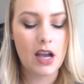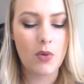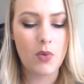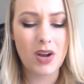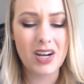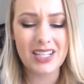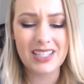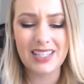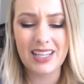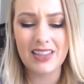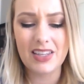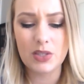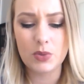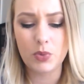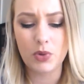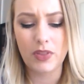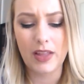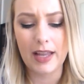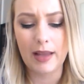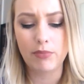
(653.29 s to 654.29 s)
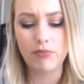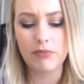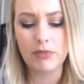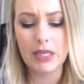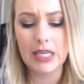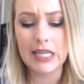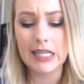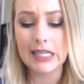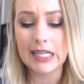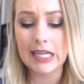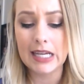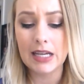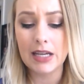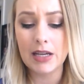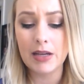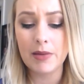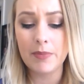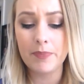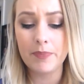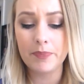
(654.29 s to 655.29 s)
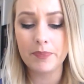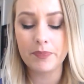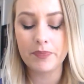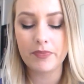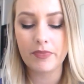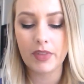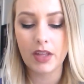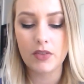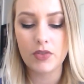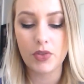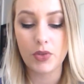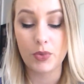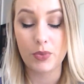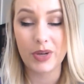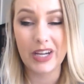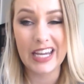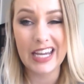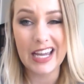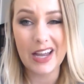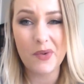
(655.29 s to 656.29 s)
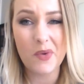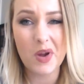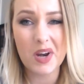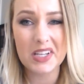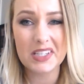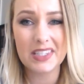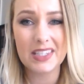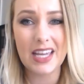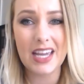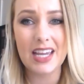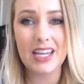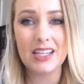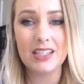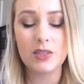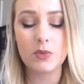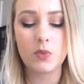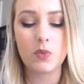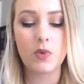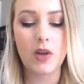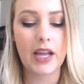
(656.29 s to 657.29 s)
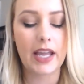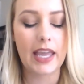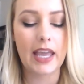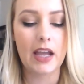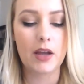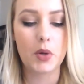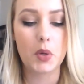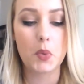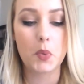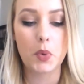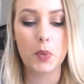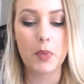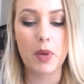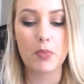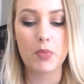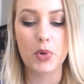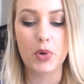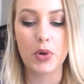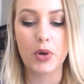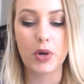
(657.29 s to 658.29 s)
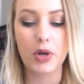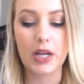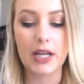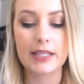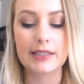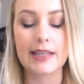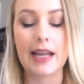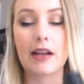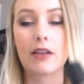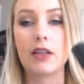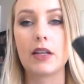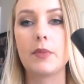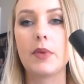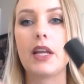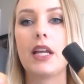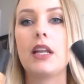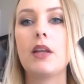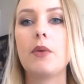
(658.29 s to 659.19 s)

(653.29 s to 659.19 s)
I wanna say these were like medium 3, I wanna say, so I can't remember exactly, but